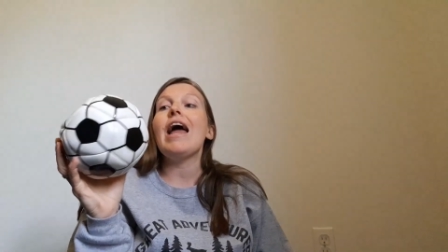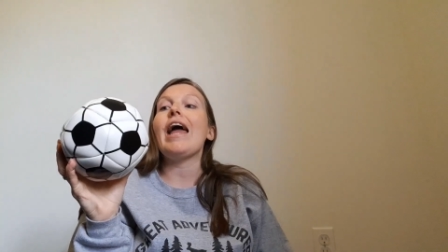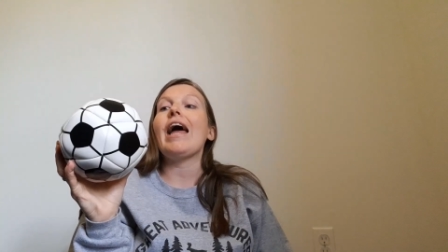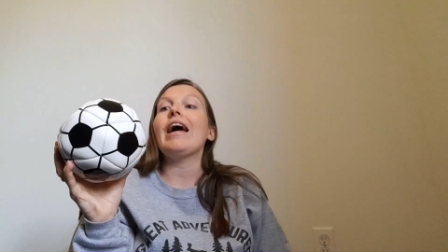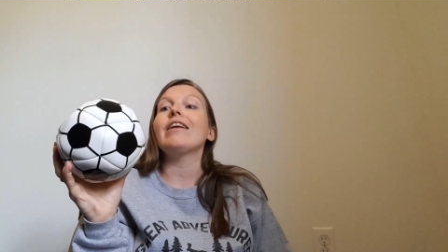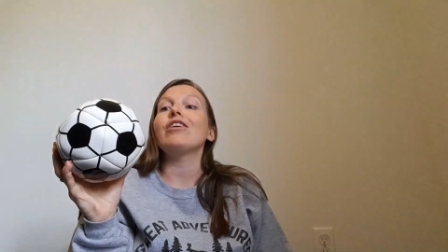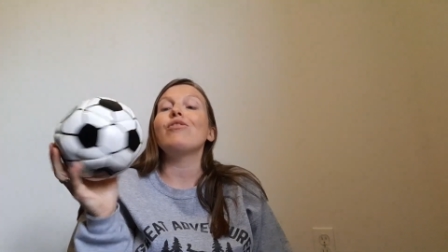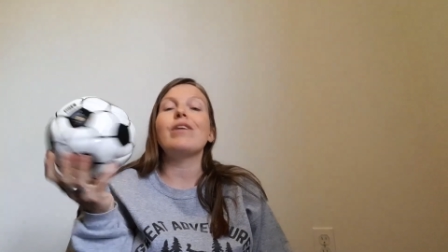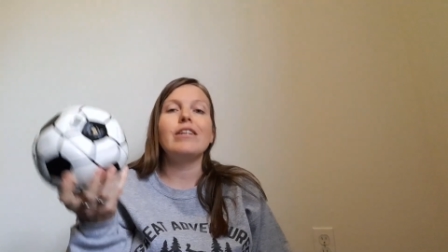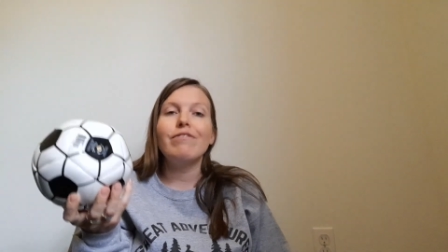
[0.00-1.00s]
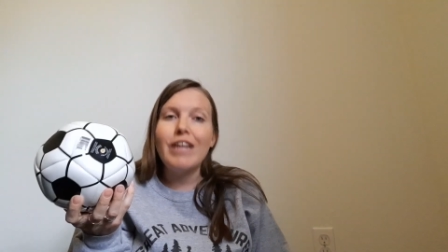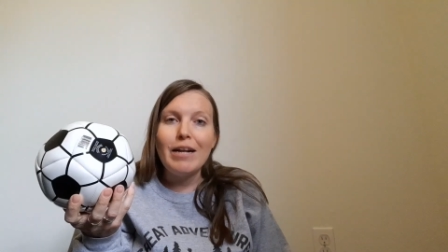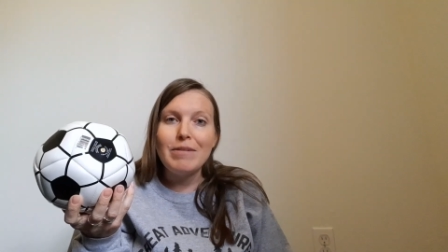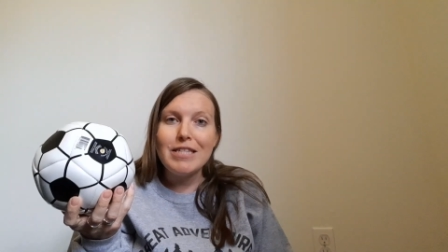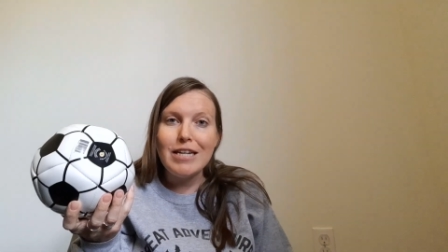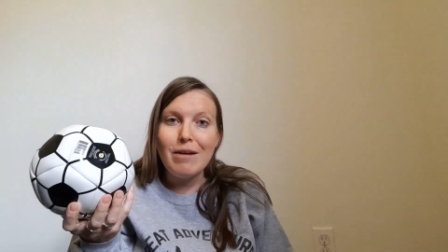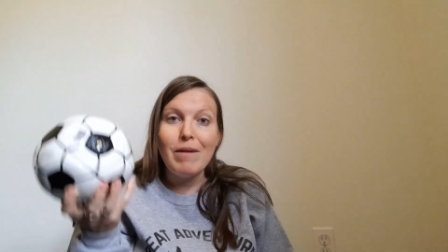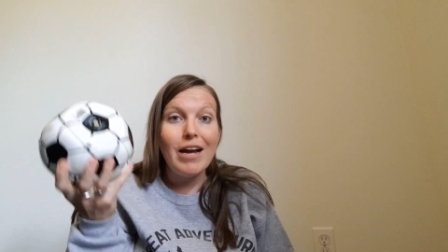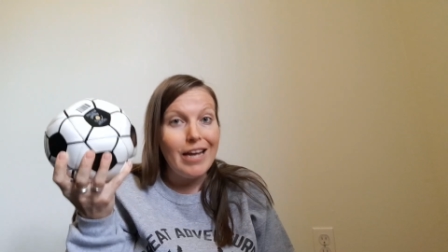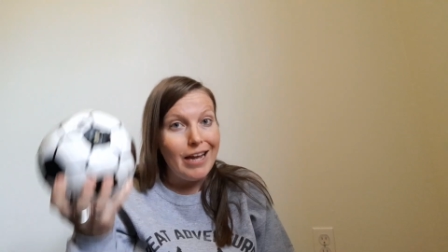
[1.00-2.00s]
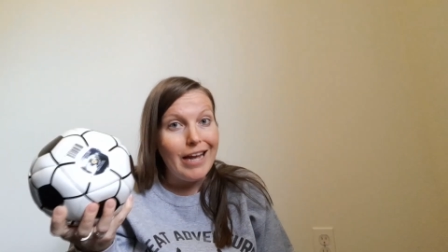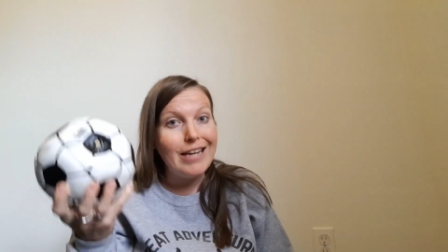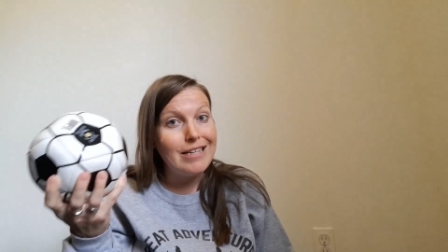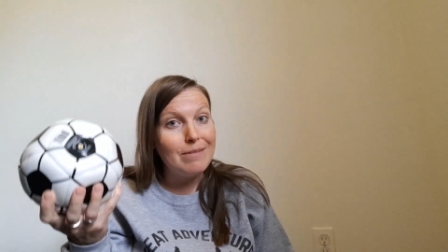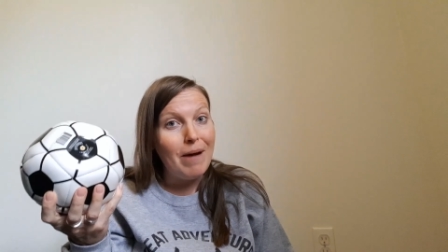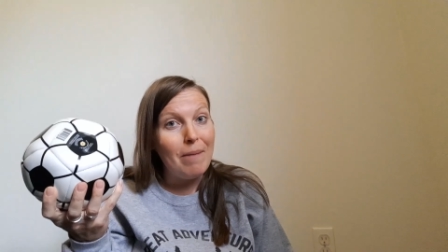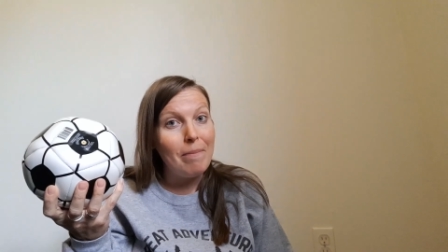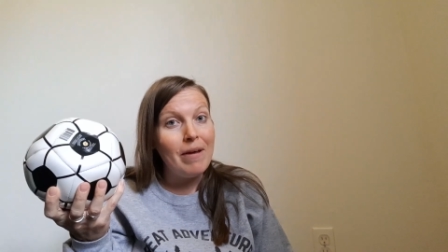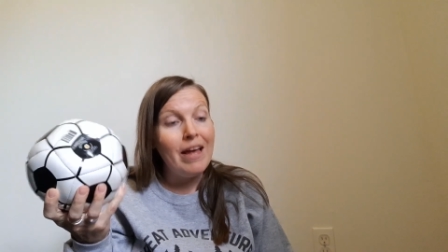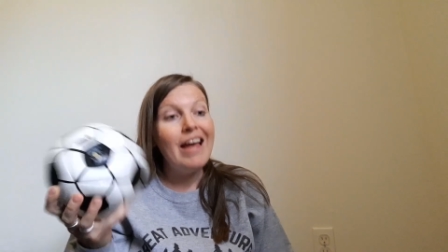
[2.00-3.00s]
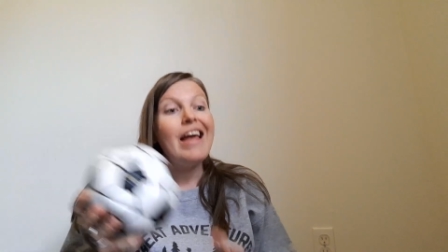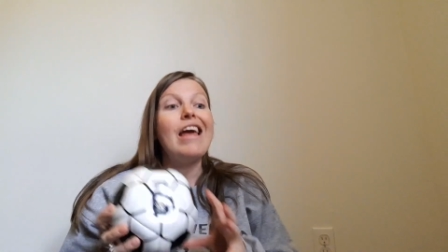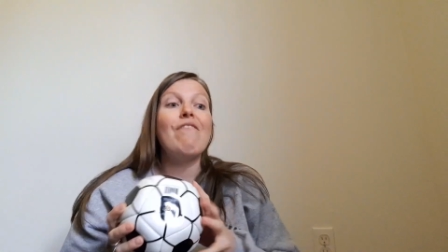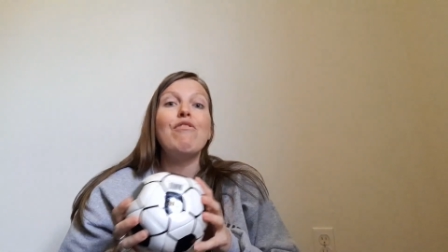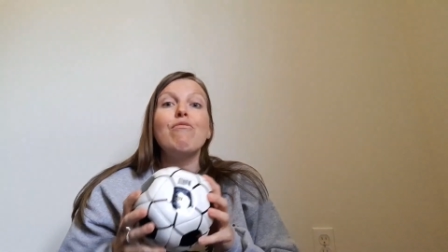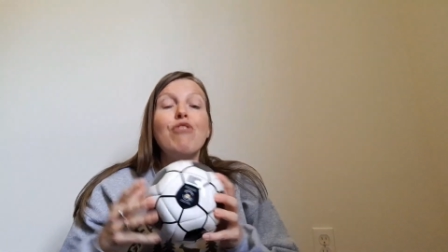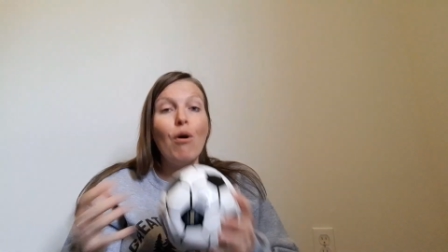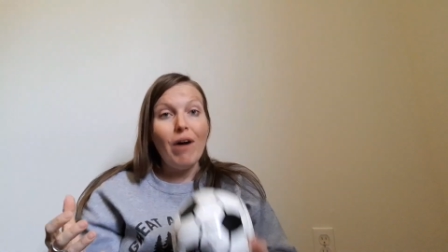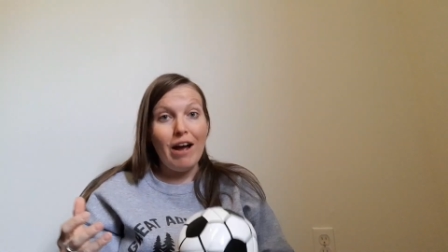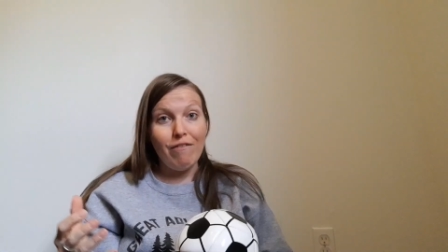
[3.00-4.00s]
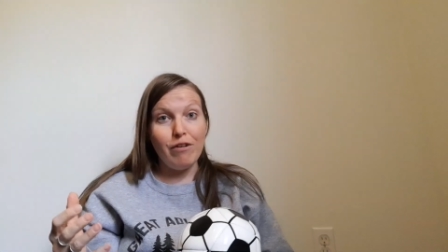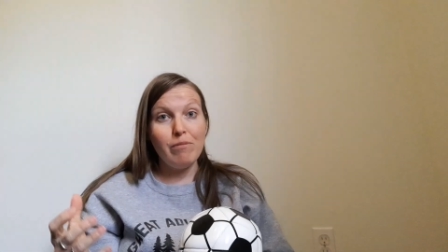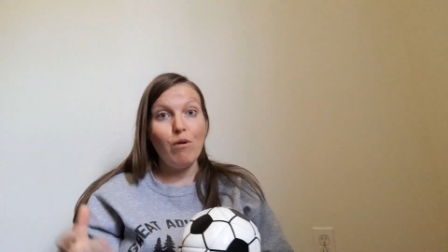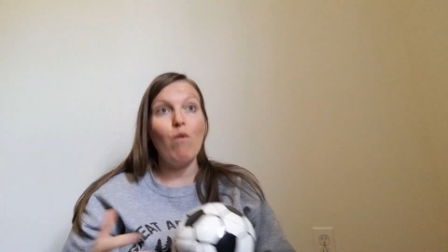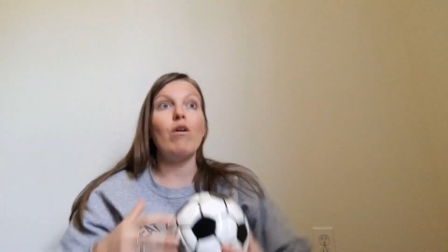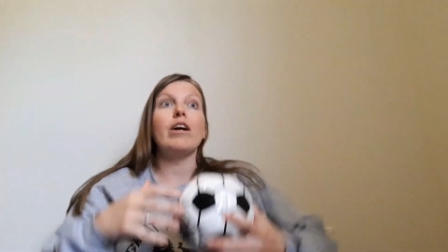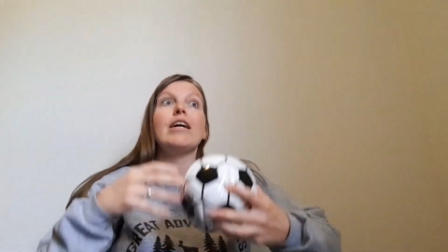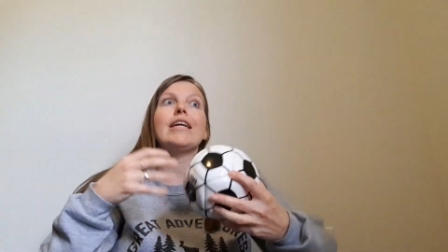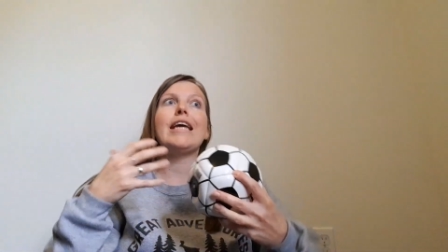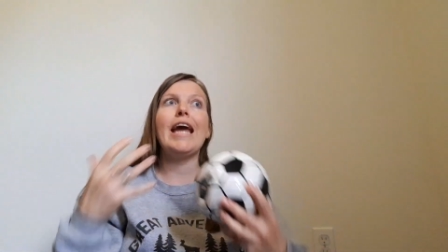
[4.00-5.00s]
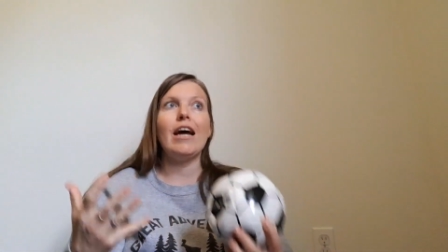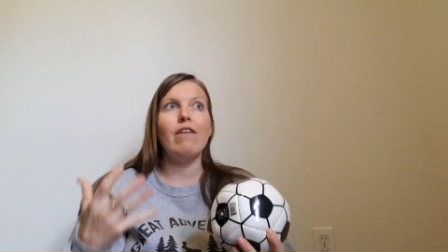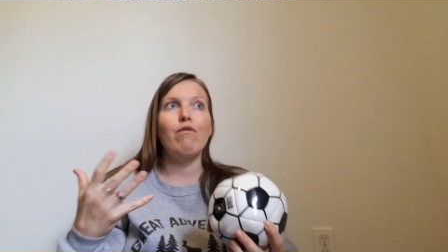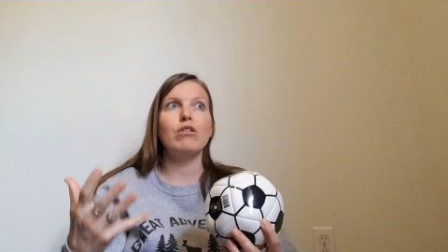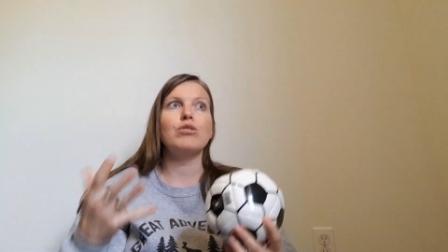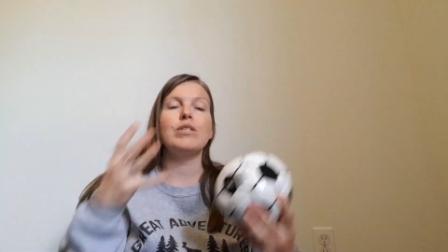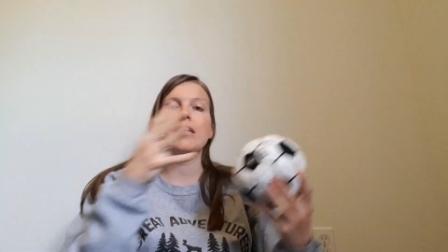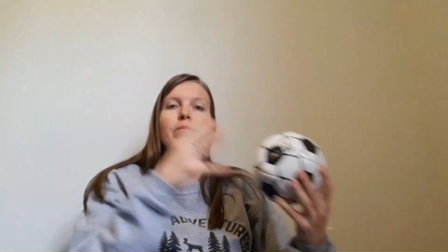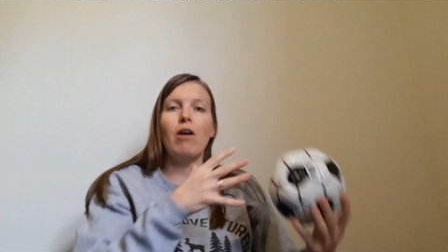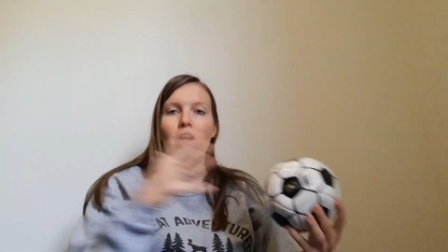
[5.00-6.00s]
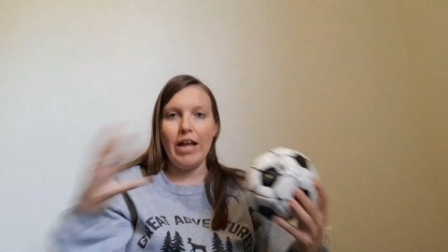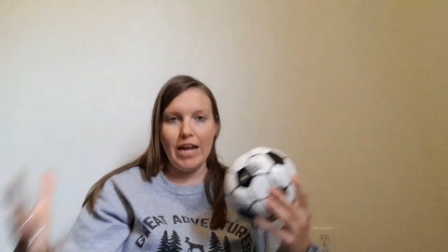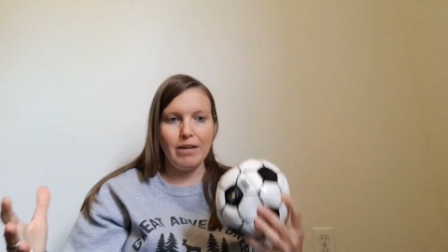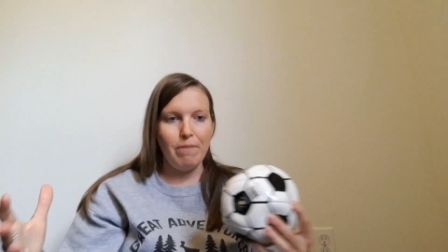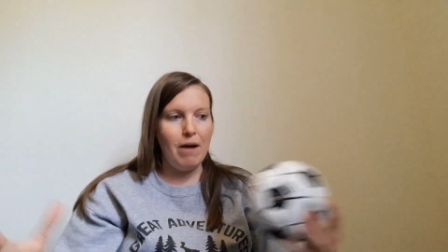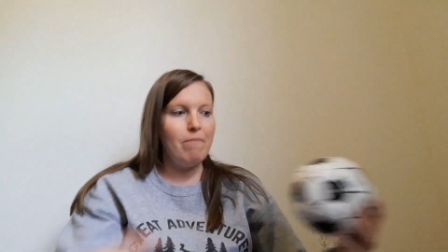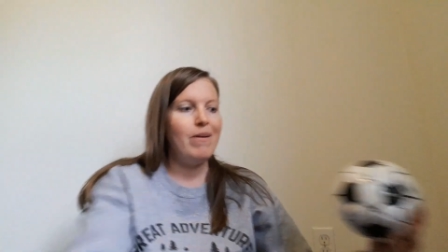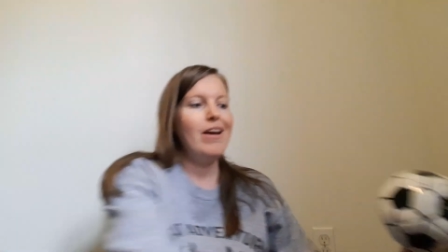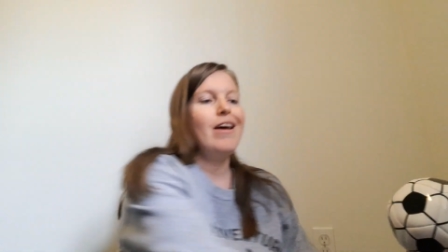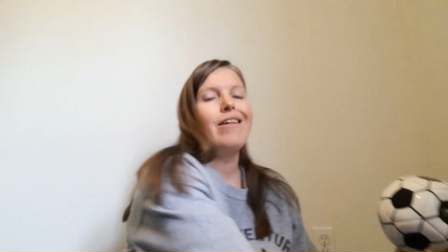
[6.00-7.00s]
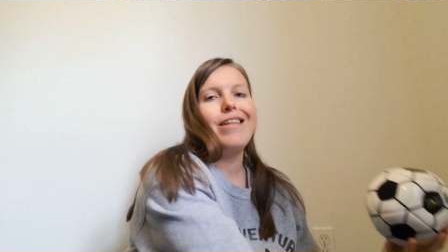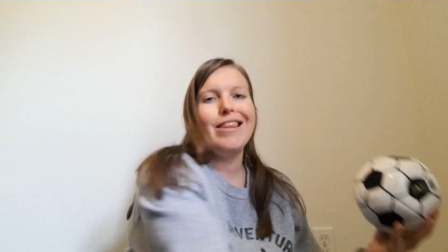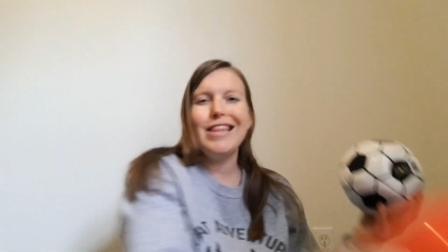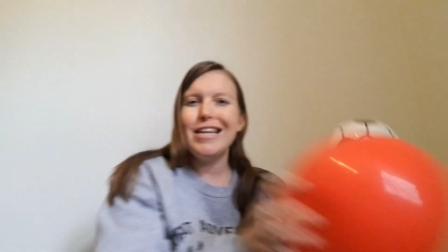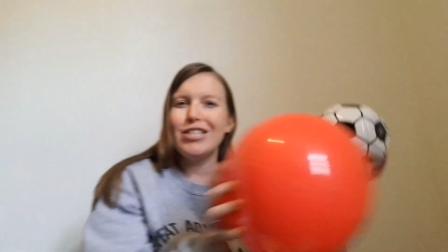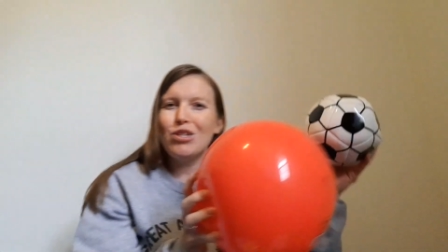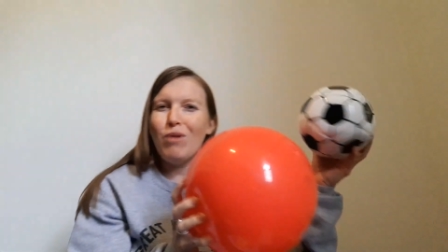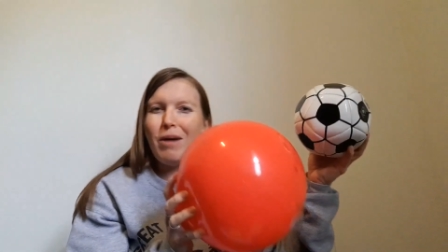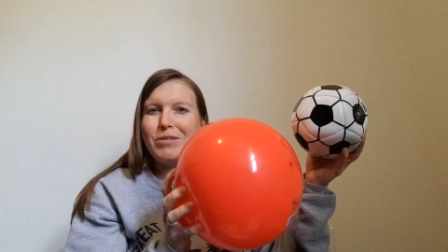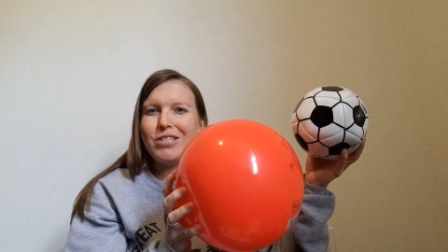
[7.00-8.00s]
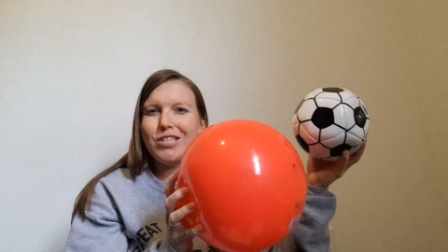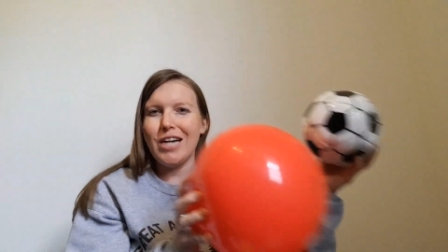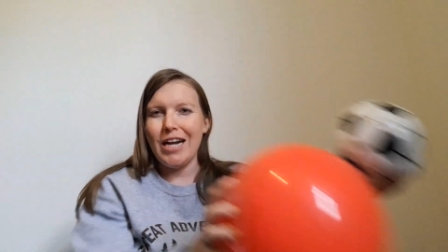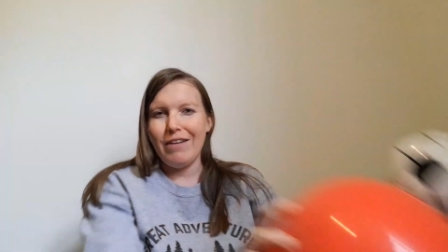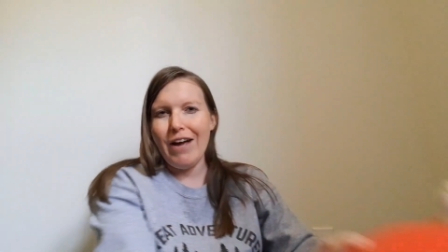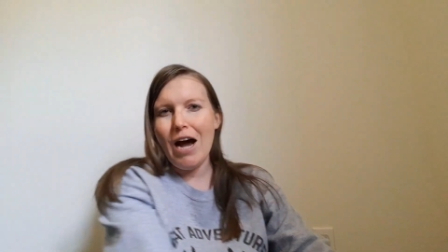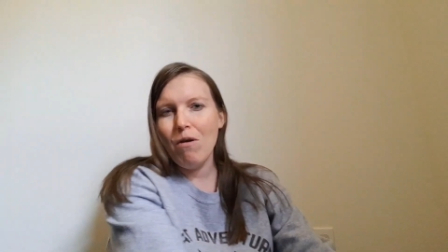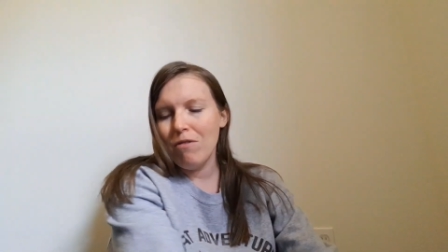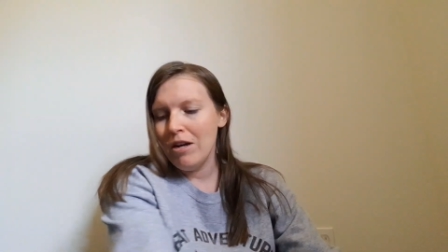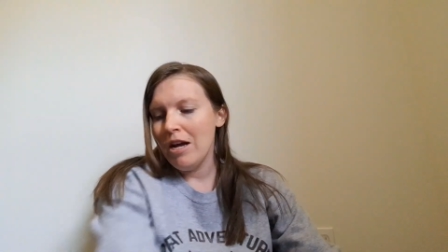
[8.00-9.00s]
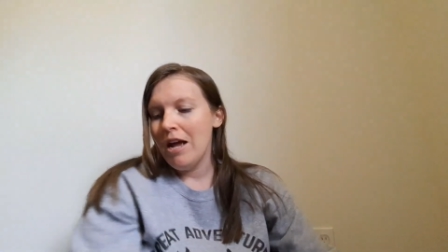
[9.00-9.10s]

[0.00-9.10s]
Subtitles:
and you can deflate them and send them. Again, it needs a pump. If you don't have room or can't afford to send a ball and a pump, then these two options are kind of out,